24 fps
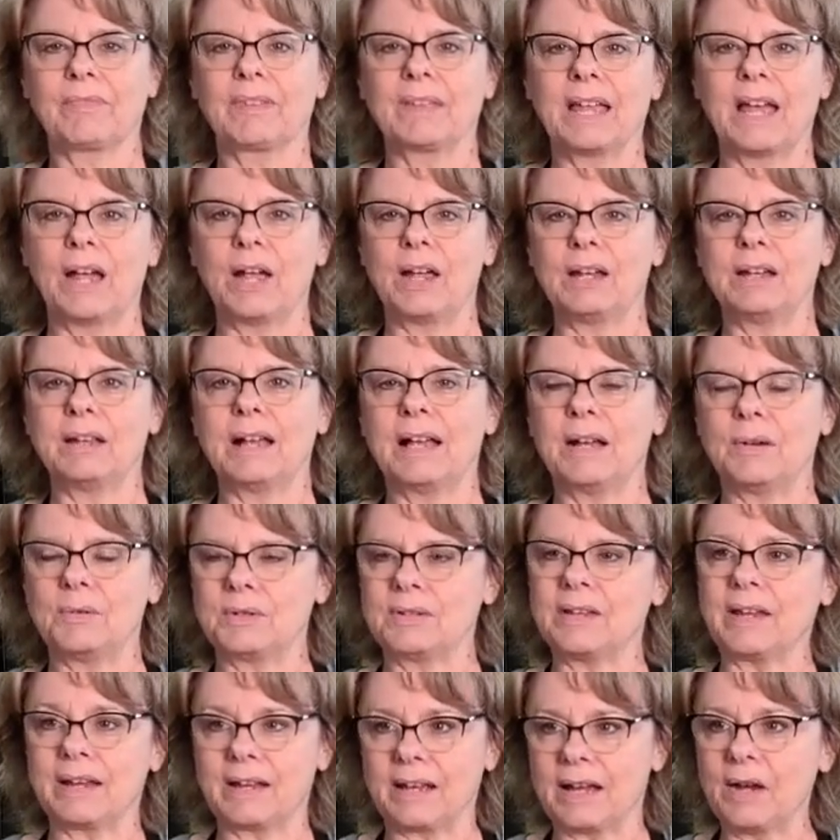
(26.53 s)
I was
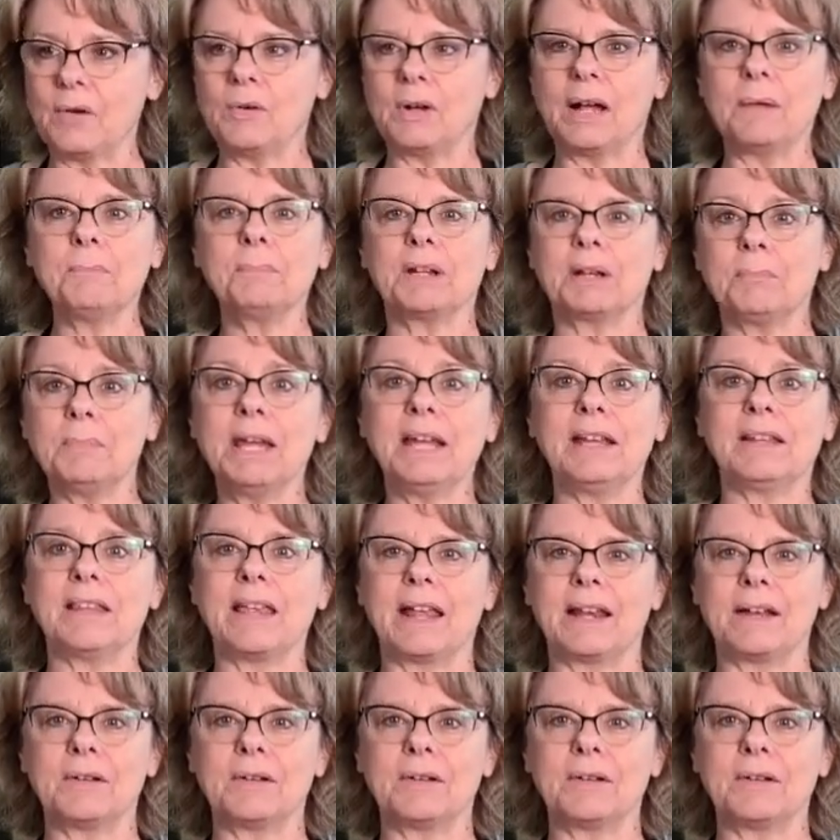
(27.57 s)
like, I'm gonna make that.